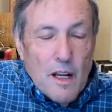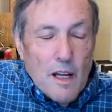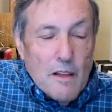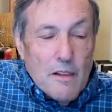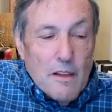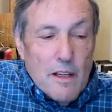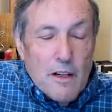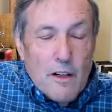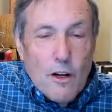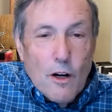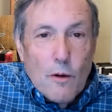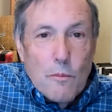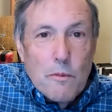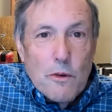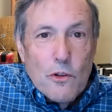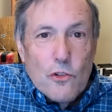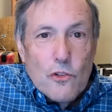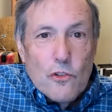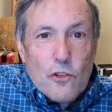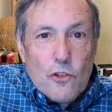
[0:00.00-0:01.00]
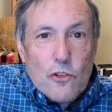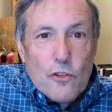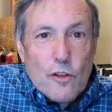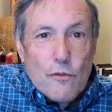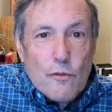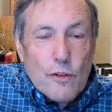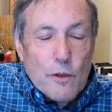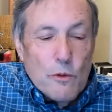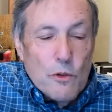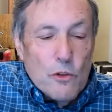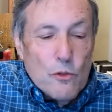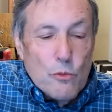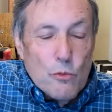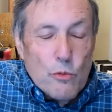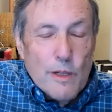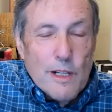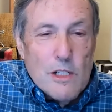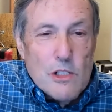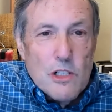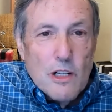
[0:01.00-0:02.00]
And then, almost as if he was
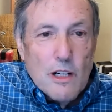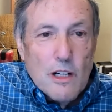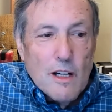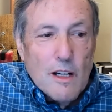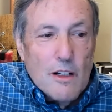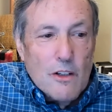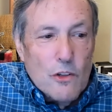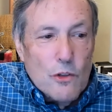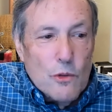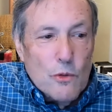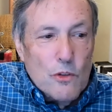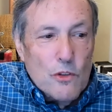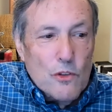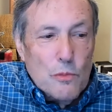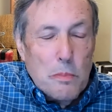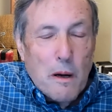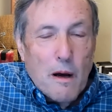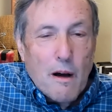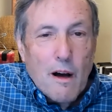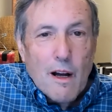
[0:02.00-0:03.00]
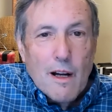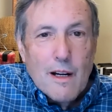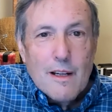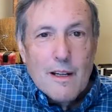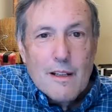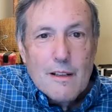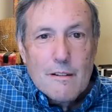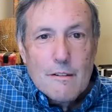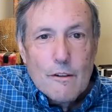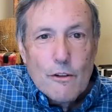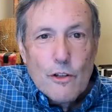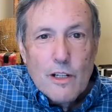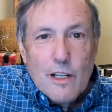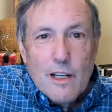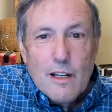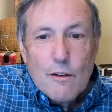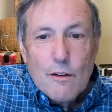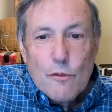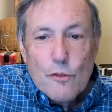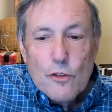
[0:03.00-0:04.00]
reaching into his pocket
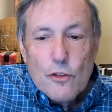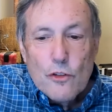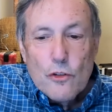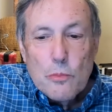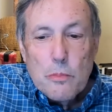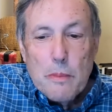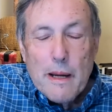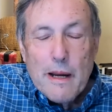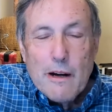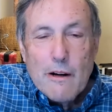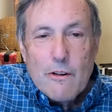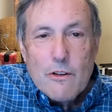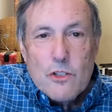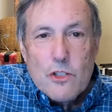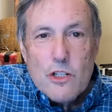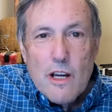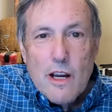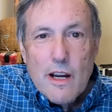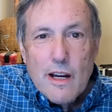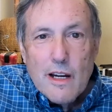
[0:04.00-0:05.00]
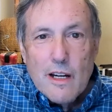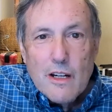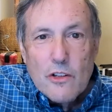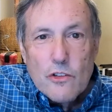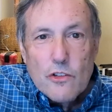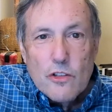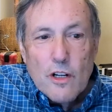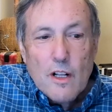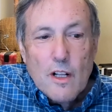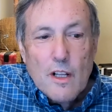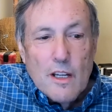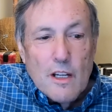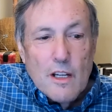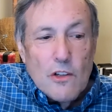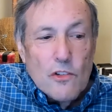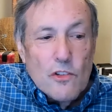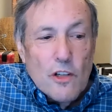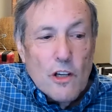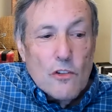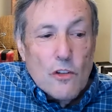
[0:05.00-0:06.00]
looking for spare change,
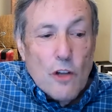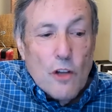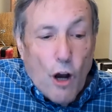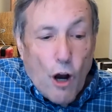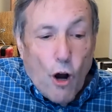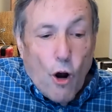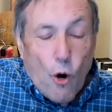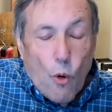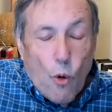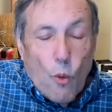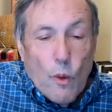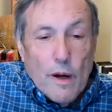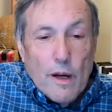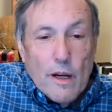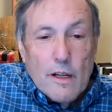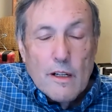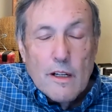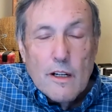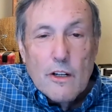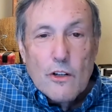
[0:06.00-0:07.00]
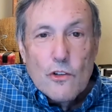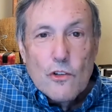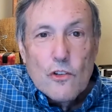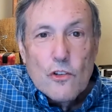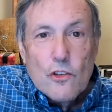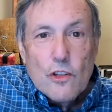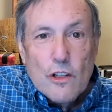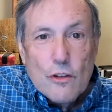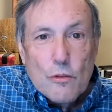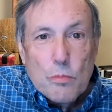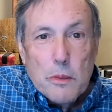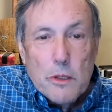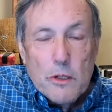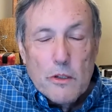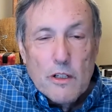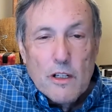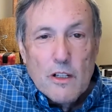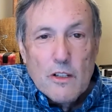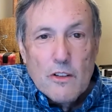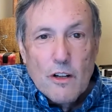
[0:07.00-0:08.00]
he says, Oh, and here's $6
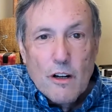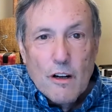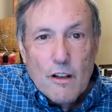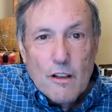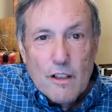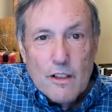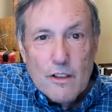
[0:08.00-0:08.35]
billion.